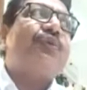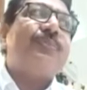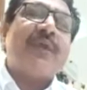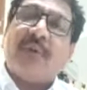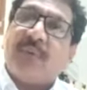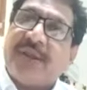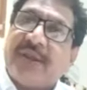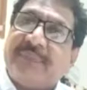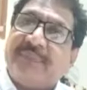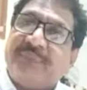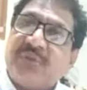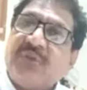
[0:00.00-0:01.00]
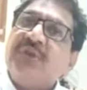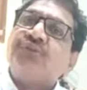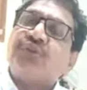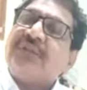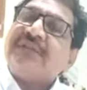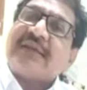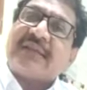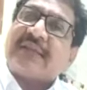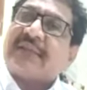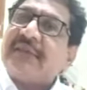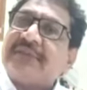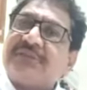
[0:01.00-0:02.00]
be avoided. So these are the
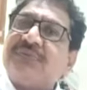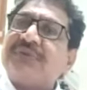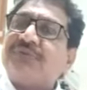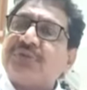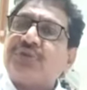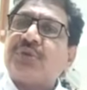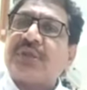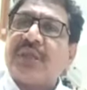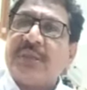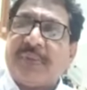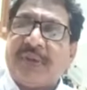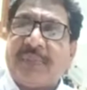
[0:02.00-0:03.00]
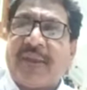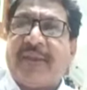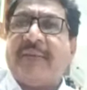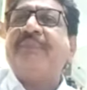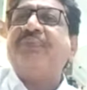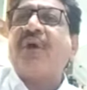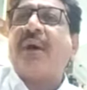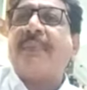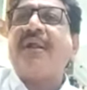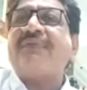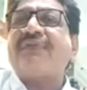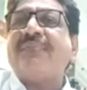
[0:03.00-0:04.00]
things which we should keep in mind.
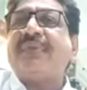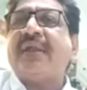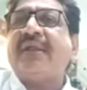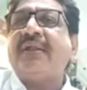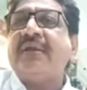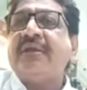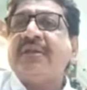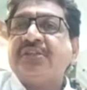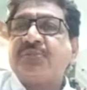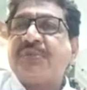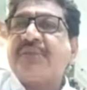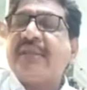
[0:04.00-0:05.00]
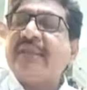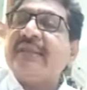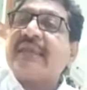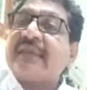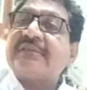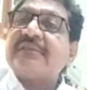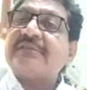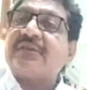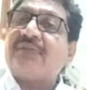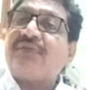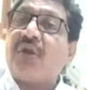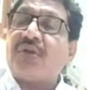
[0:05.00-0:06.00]
Apart from that, especially in cases
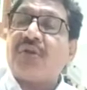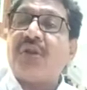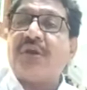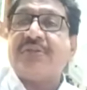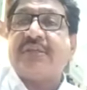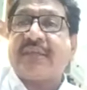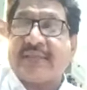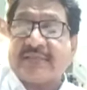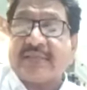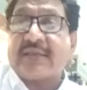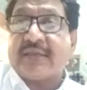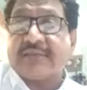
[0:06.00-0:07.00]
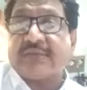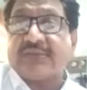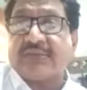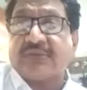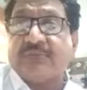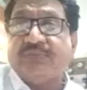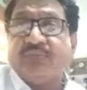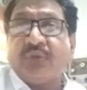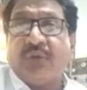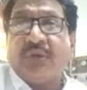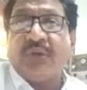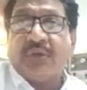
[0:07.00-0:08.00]
of oncology, cancer cases,
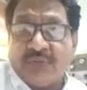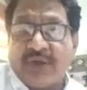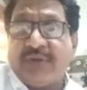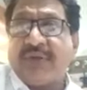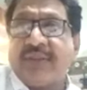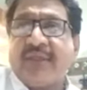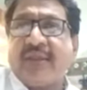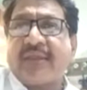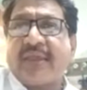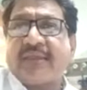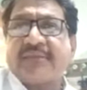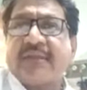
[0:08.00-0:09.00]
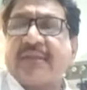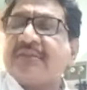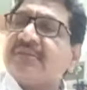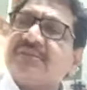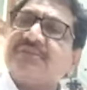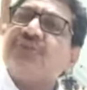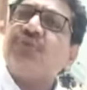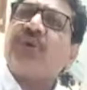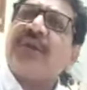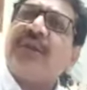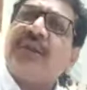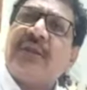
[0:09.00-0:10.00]
whenever there are cancer cases, you
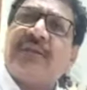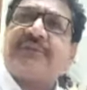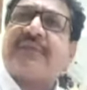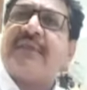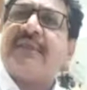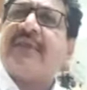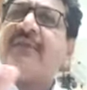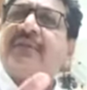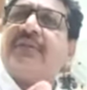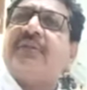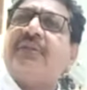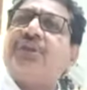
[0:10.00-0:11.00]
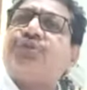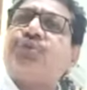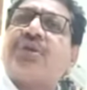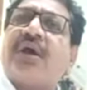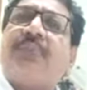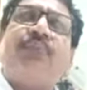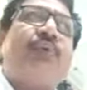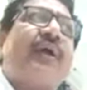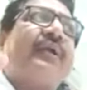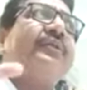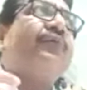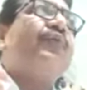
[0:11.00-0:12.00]
can say that they should come
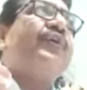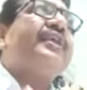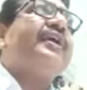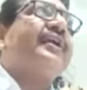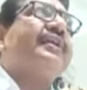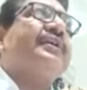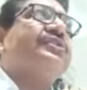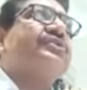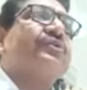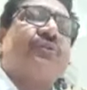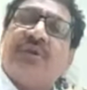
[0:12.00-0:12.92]
at the very earliest,